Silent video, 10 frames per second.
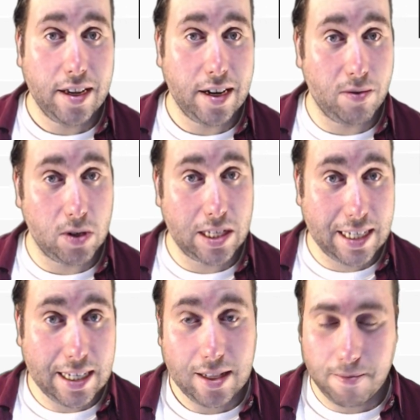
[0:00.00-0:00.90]
Never
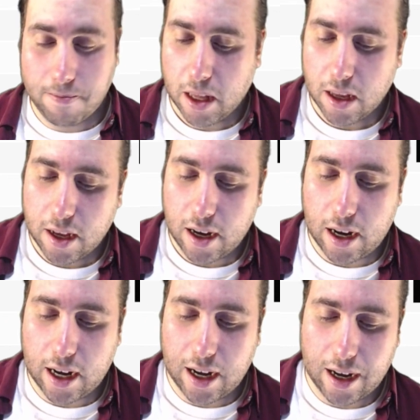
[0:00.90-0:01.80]
seen it.
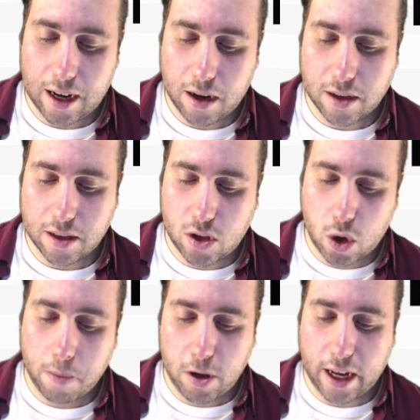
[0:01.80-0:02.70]

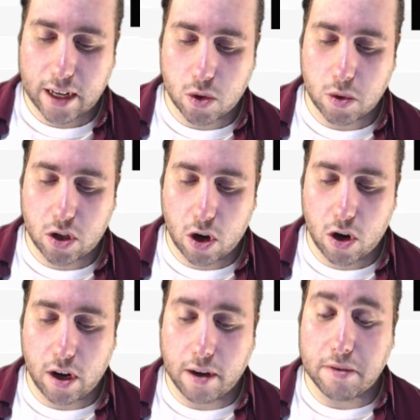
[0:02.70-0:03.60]
Triple X:
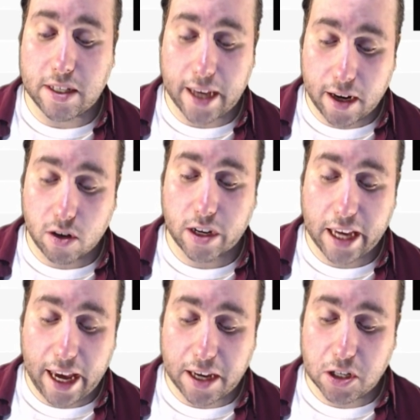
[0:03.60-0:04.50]
Return of Xander
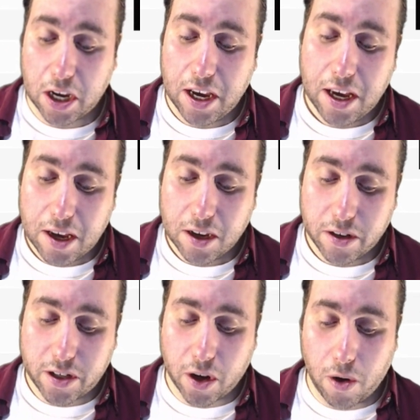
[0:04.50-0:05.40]
Cage.
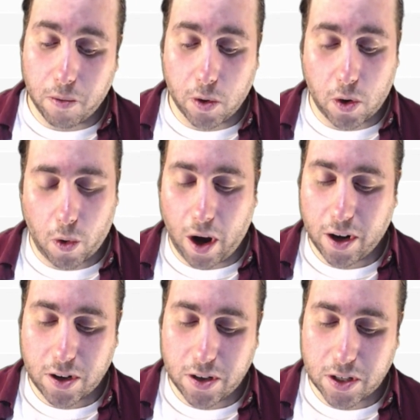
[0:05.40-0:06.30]
So,
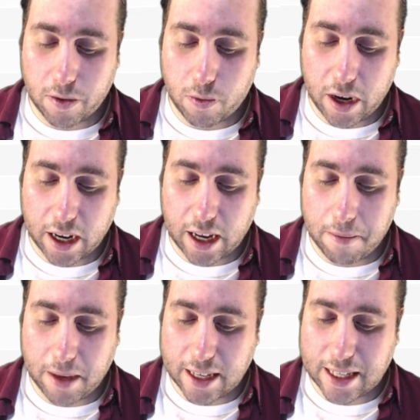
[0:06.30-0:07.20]
Chronicles of Riddick,
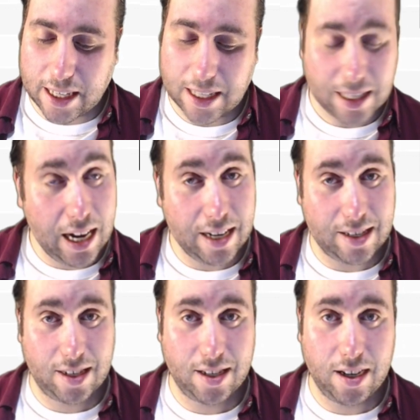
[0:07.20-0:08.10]
I'm guessing, is
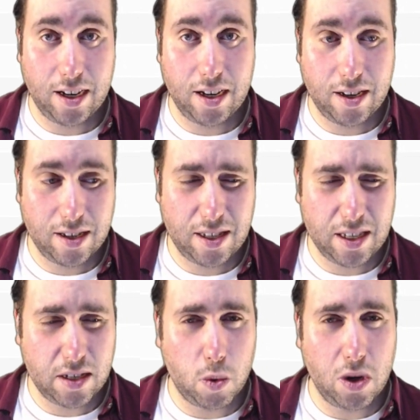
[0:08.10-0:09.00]
not a
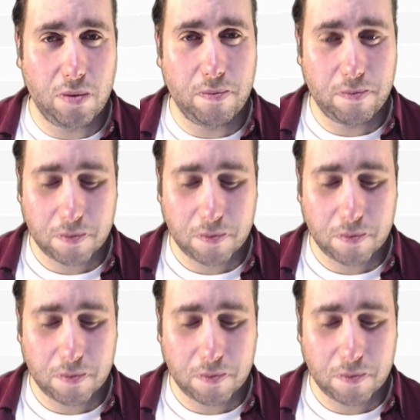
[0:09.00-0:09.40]
sequel